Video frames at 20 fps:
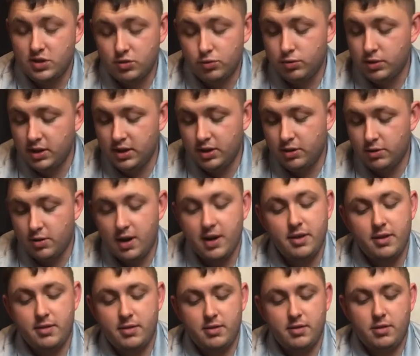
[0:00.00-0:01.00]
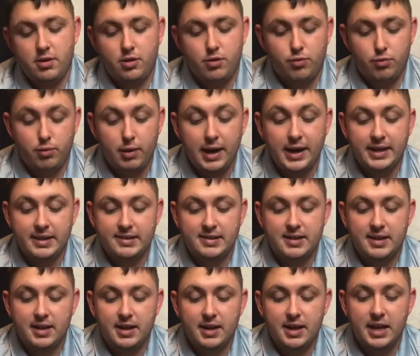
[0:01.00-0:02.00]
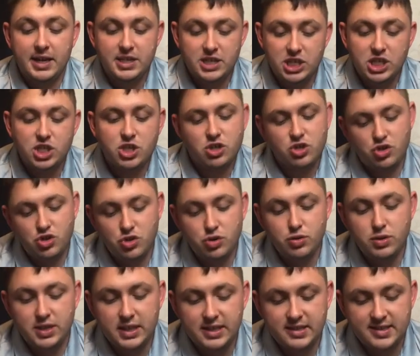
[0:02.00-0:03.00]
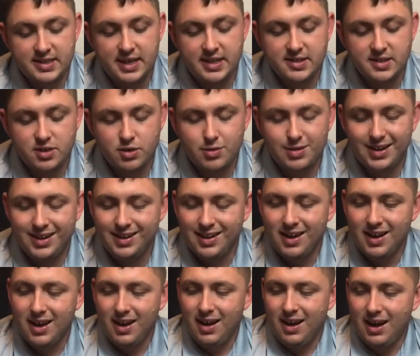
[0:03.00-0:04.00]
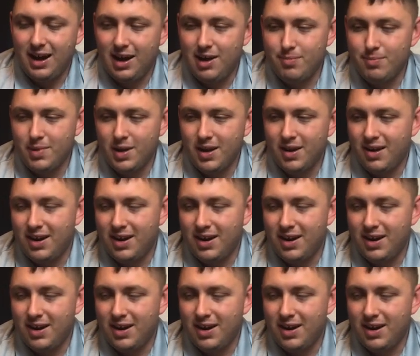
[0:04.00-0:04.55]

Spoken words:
a really great addition to the Assassin's Creed. I